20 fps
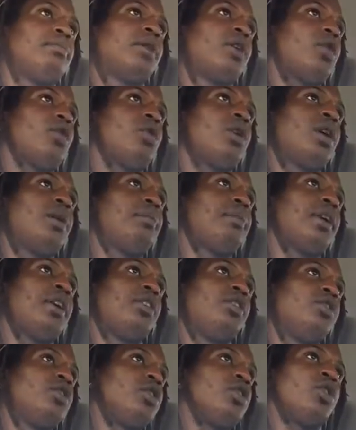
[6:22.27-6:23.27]
blow up
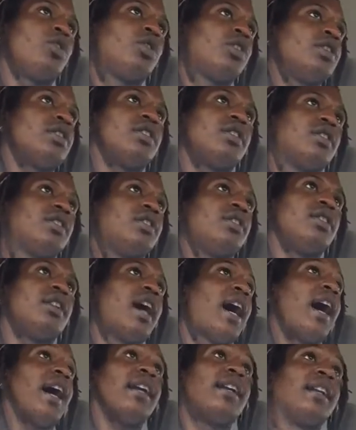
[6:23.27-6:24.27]
and you're going to
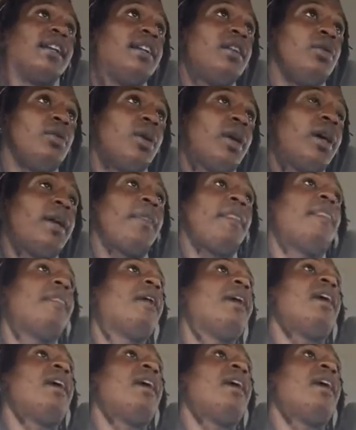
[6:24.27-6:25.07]
die anyway.